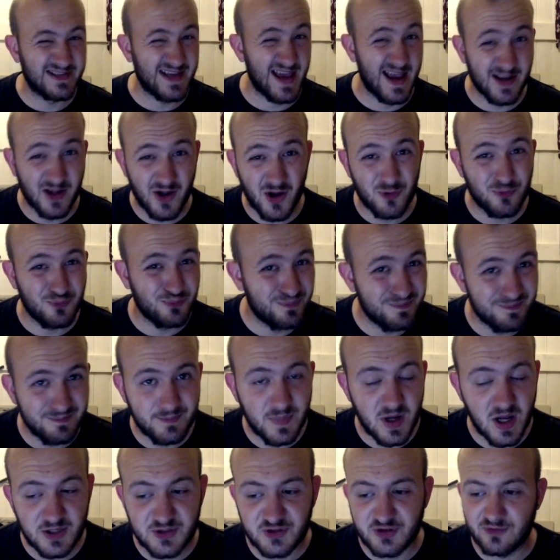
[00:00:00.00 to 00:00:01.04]
Tango,
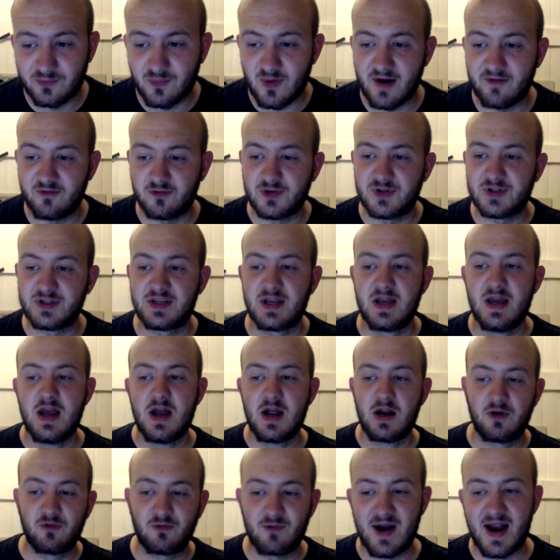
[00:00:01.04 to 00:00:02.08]
personal preference,
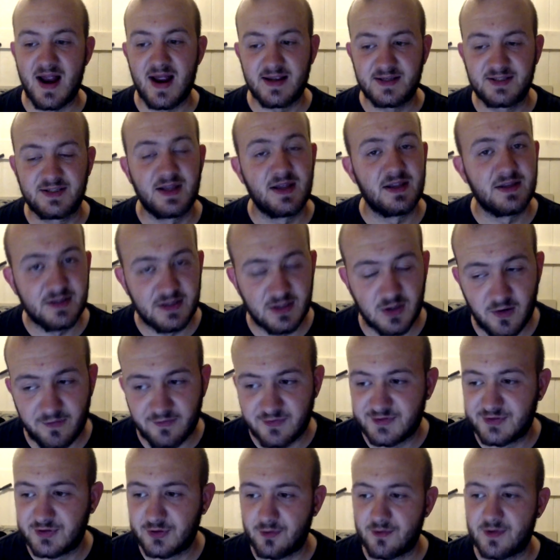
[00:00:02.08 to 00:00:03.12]
rares,
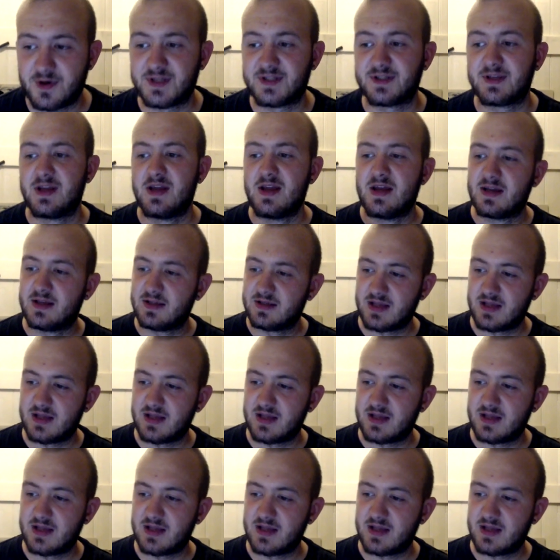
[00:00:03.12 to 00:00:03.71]
Dilophosaurus,